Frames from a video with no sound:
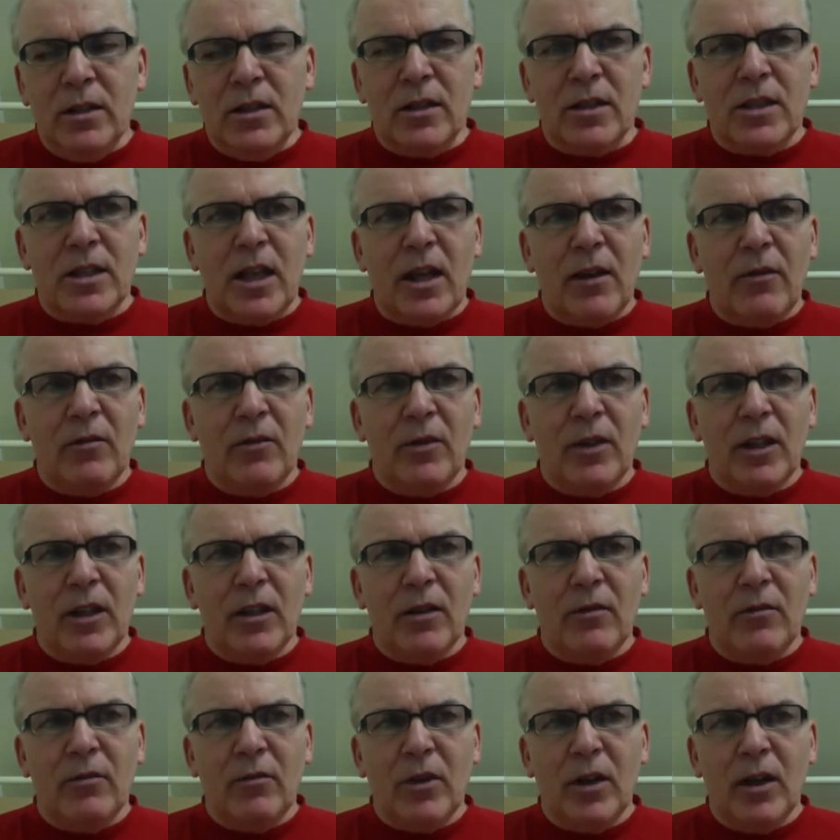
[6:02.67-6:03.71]
of
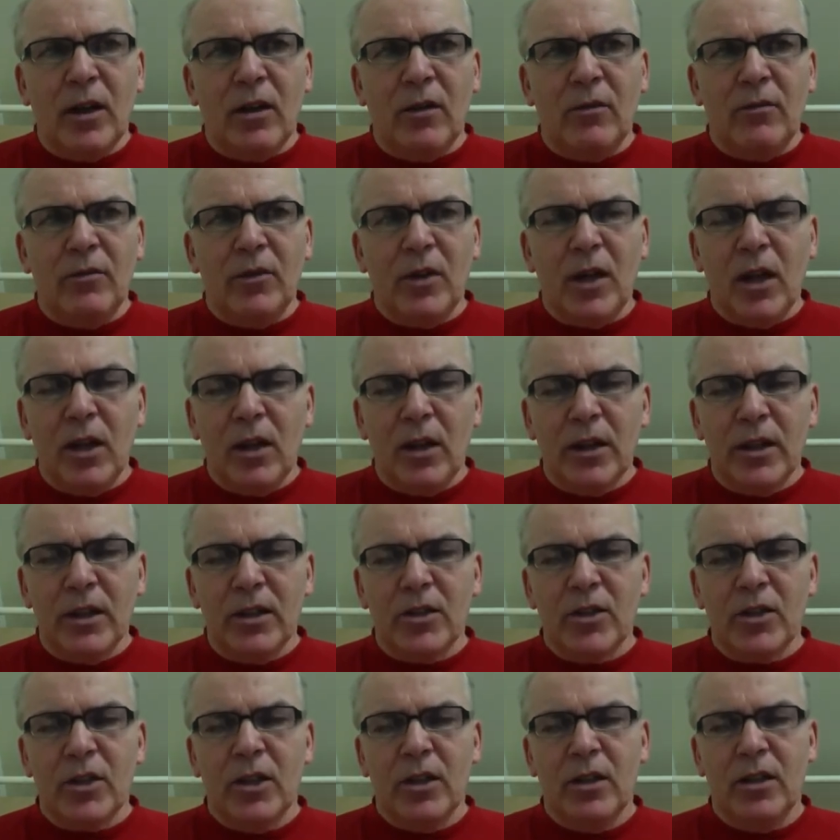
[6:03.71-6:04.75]
knowledge
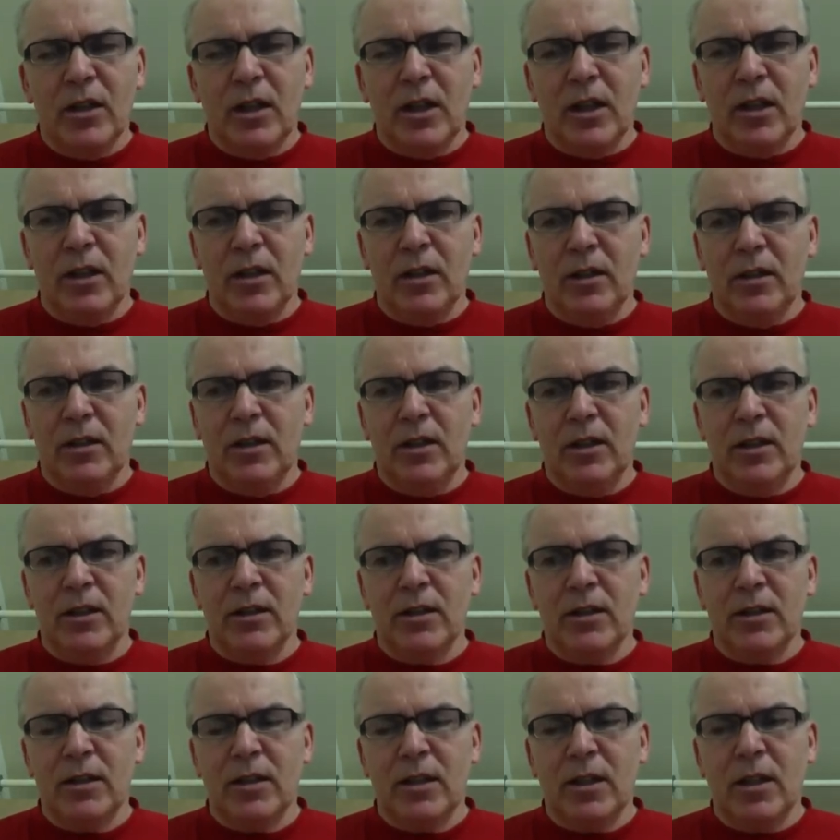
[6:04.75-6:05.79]
is
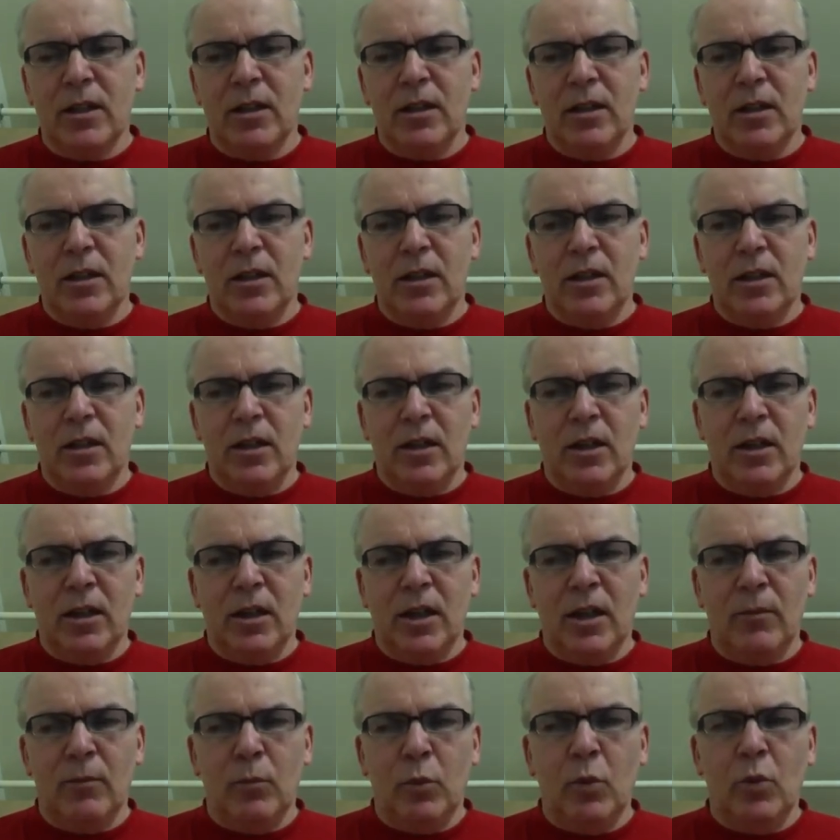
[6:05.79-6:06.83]
important,
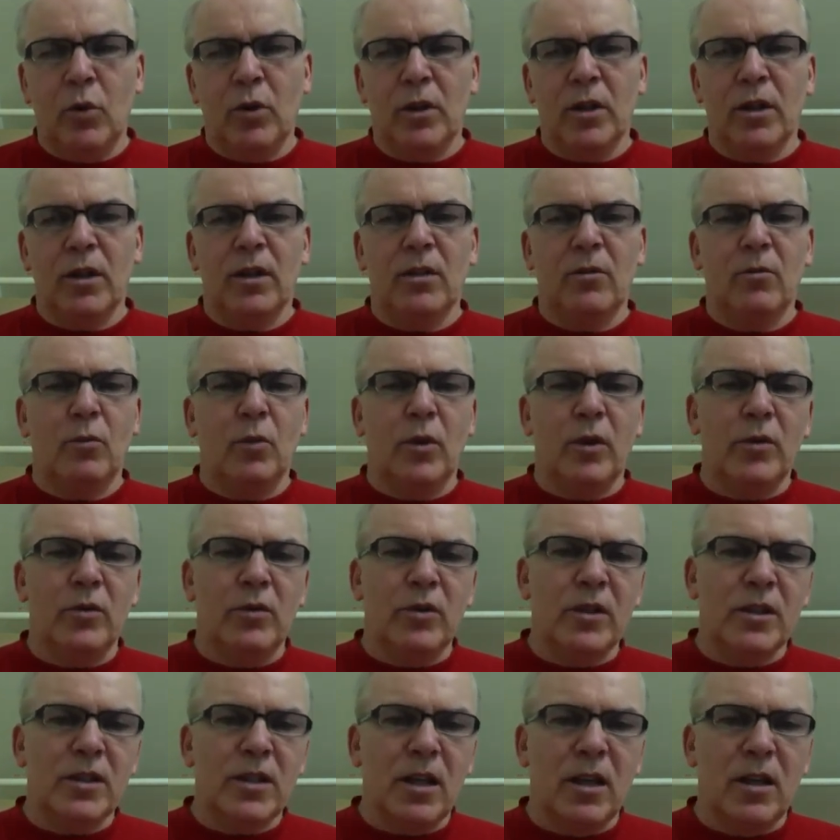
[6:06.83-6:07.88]
whether it's
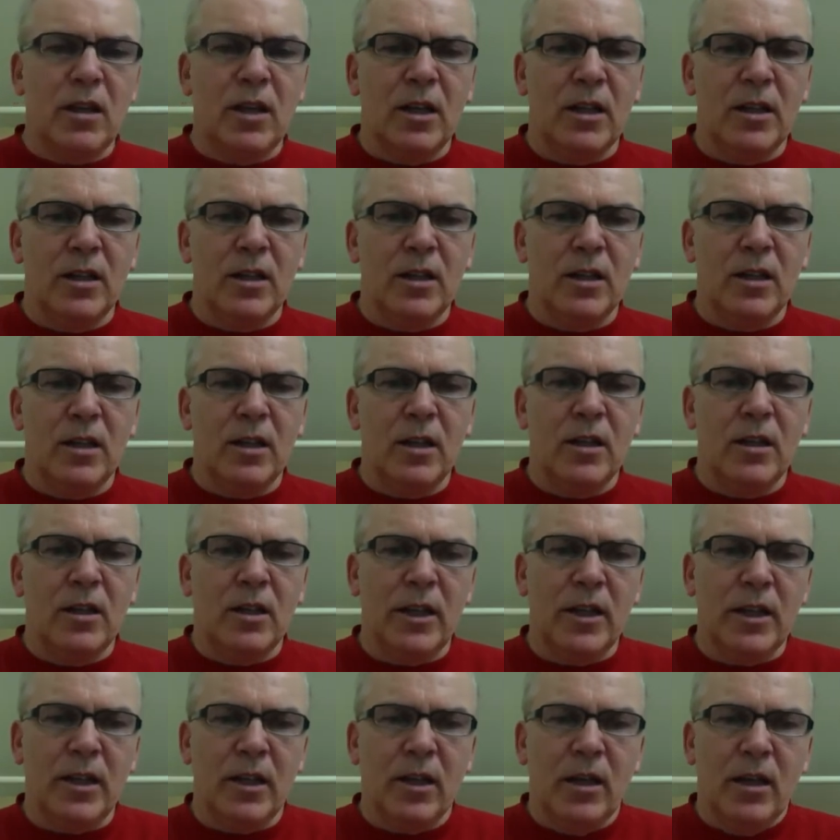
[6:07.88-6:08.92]
like
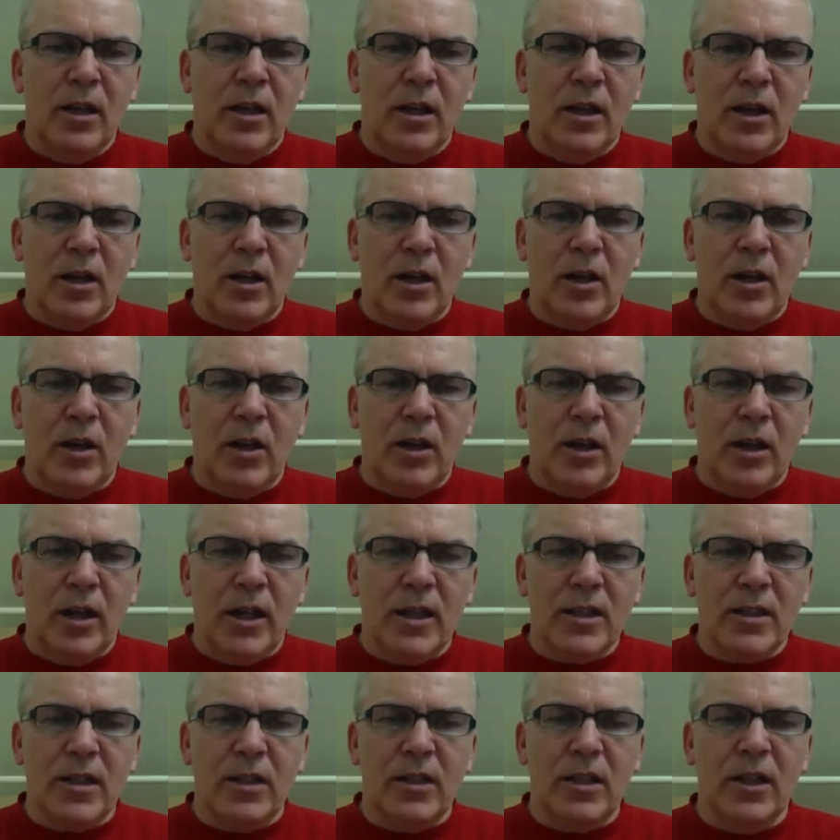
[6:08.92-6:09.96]
as an
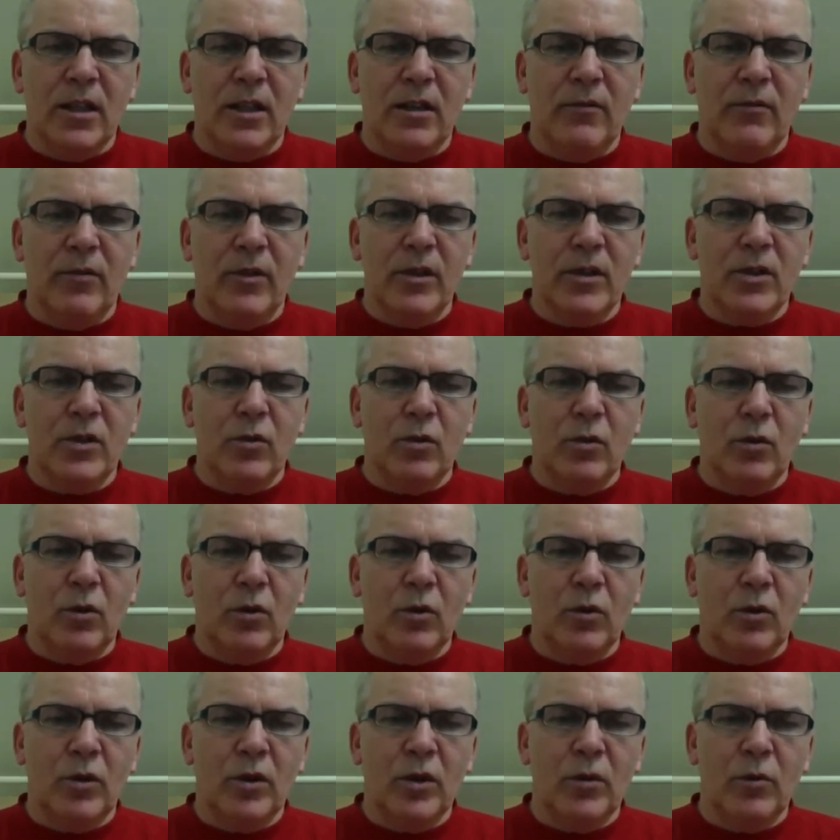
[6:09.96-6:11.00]
individual or within a
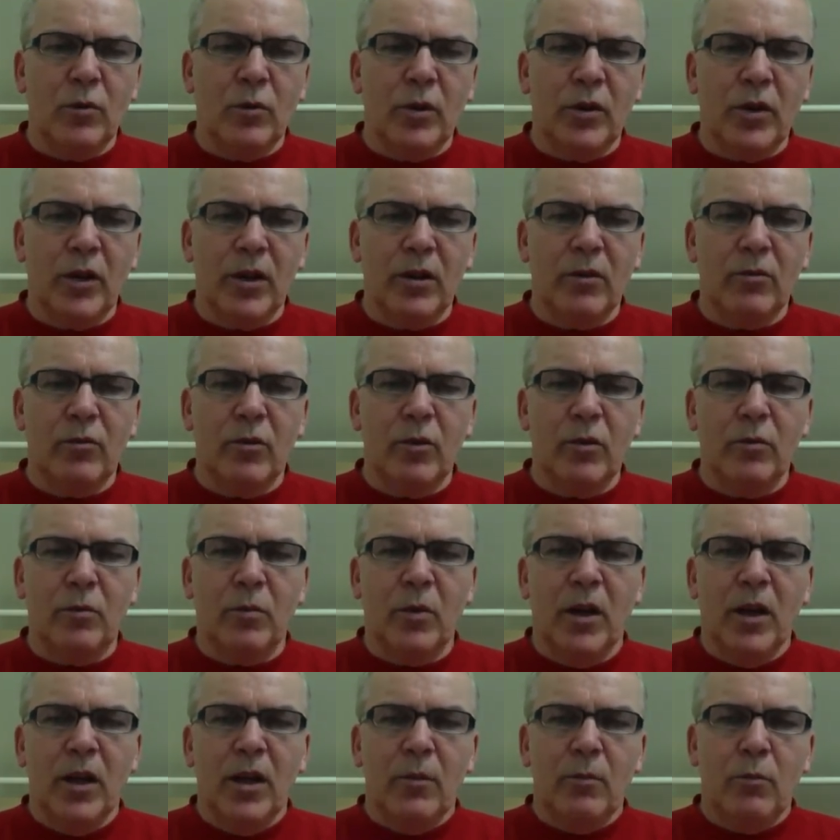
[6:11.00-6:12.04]
group. But in
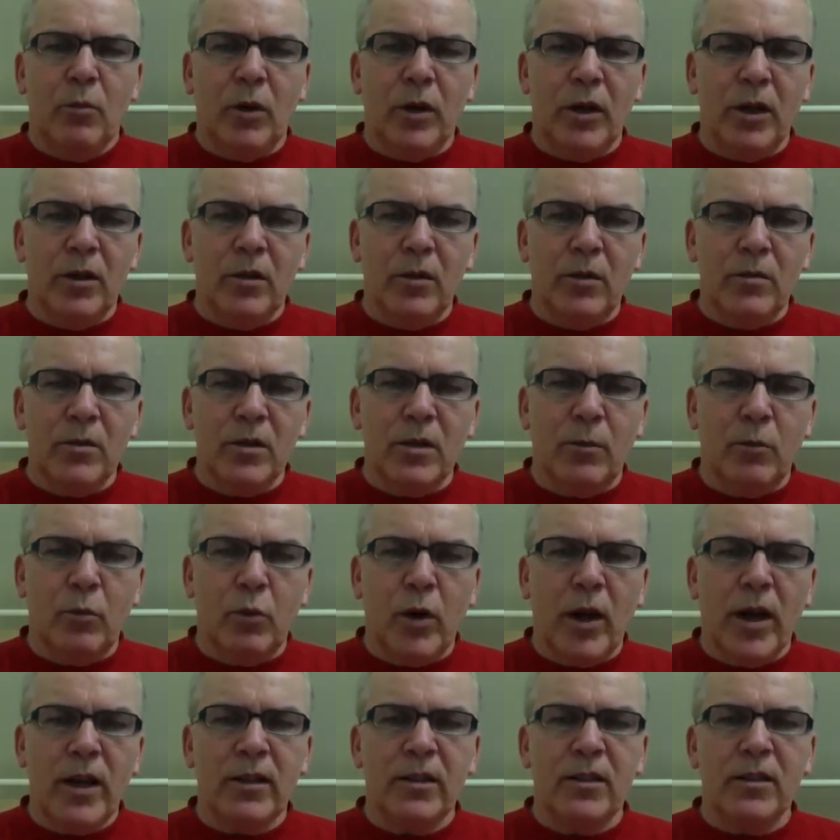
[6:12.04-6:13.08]
terms of practice, that
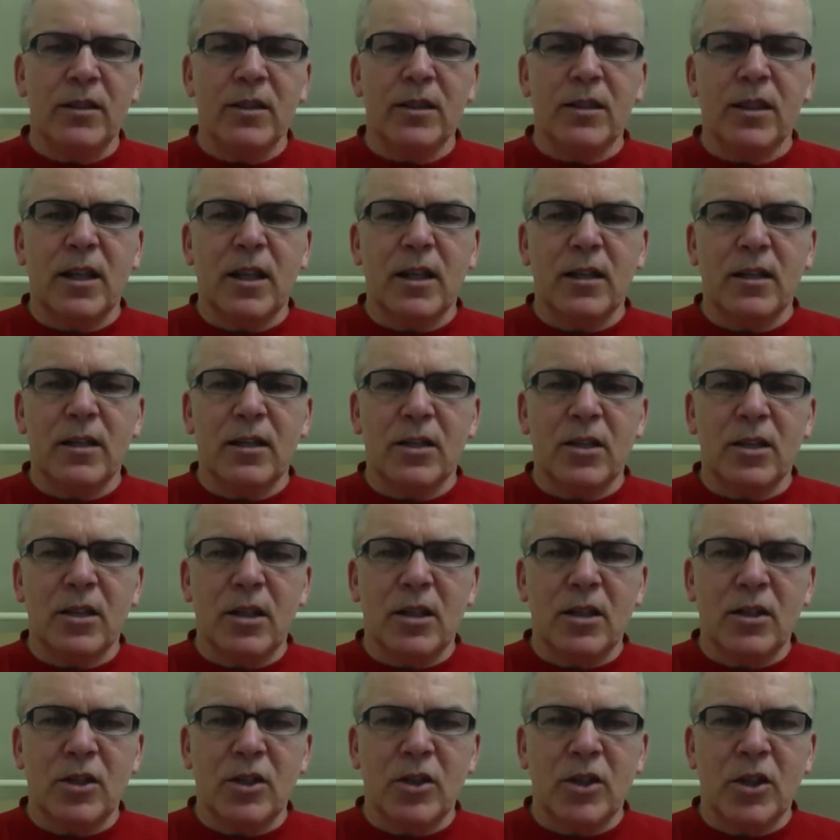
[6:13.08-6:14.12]
shared
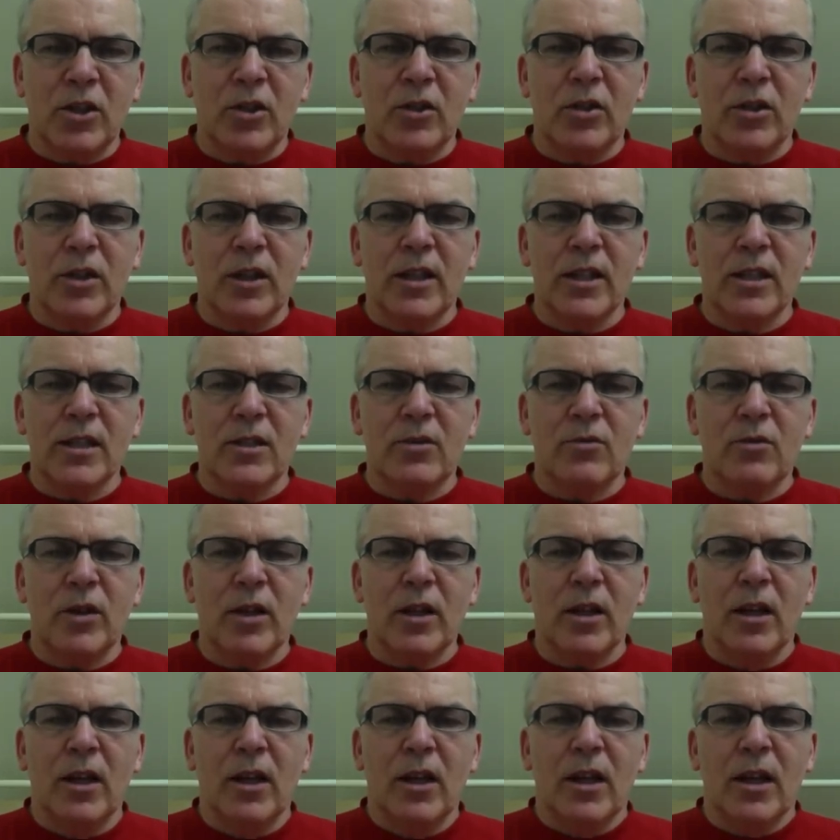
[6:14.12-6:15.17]
history and the
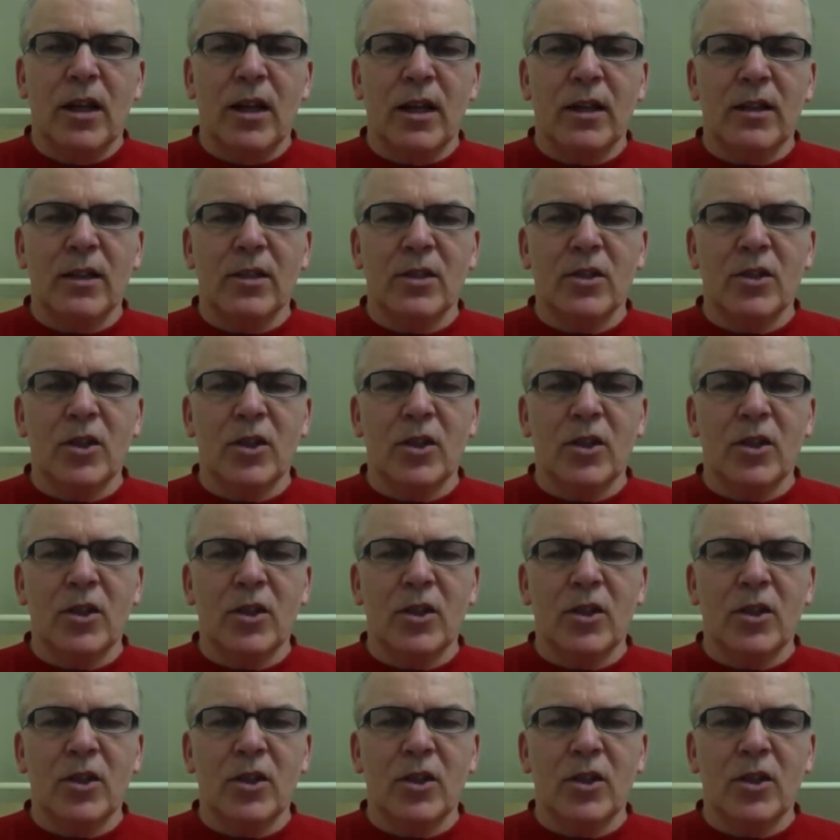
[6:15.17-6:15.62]
shared